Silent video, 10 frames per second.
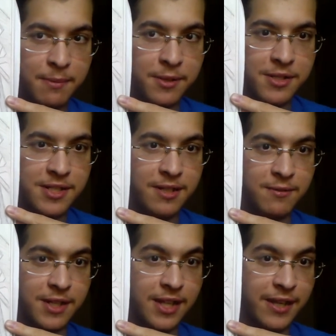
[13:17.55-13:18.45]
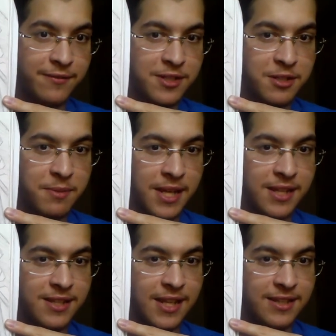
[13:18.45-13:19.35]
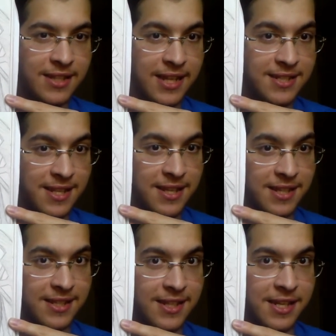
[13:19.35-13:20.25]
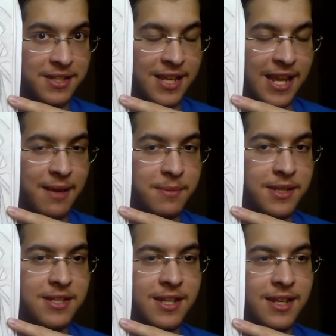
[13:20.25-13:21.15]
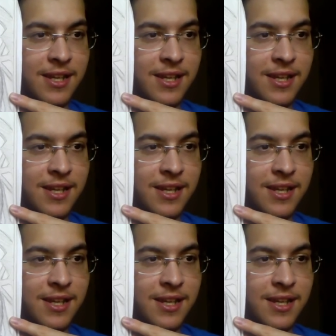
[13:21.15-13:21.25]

person in real life in Japan. That's a thing that actually happened.